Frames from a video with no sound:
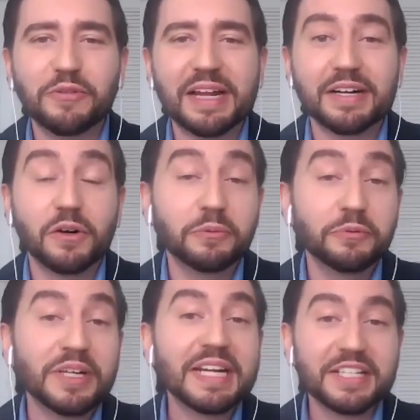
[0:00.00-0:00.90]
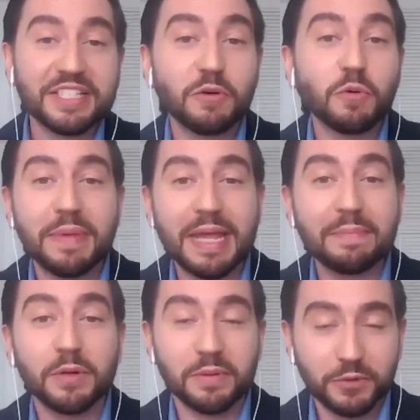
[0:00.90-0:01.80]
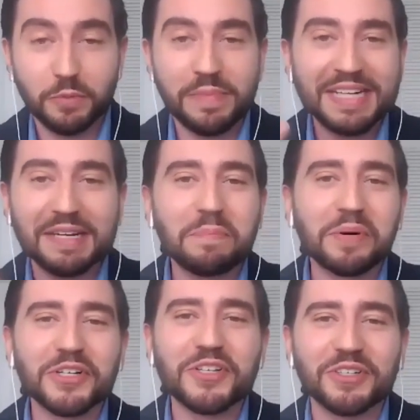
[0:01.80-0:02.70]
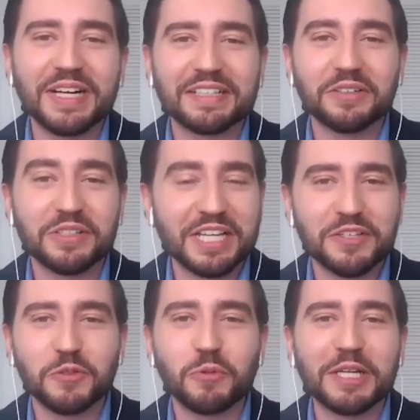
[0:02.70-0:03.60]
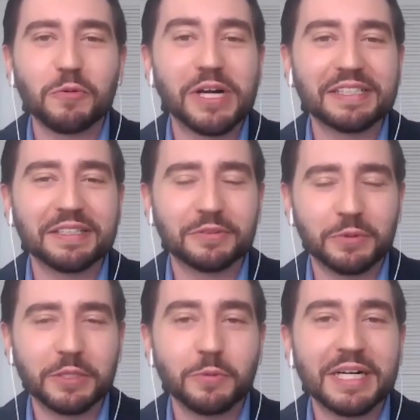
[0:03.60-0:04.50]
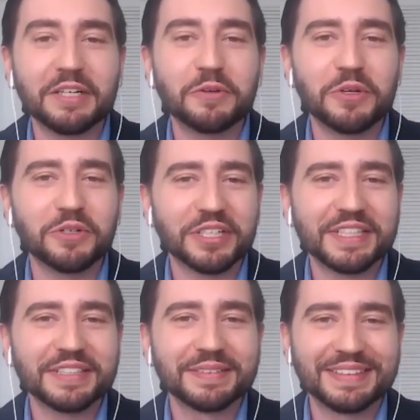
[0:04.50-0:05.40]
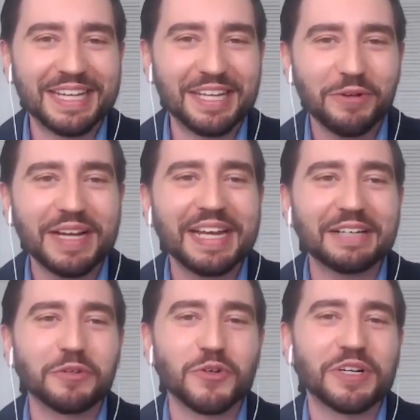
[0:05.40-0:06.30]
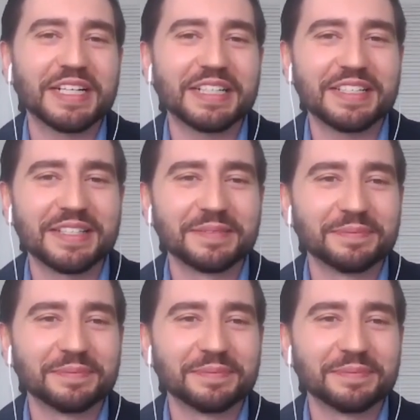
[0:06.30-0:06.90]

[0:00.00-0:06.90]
and hopefully next year we'll be able to meet in person at Consensus Twenty One Twenty One 21 in New York. Thank you again for joining us.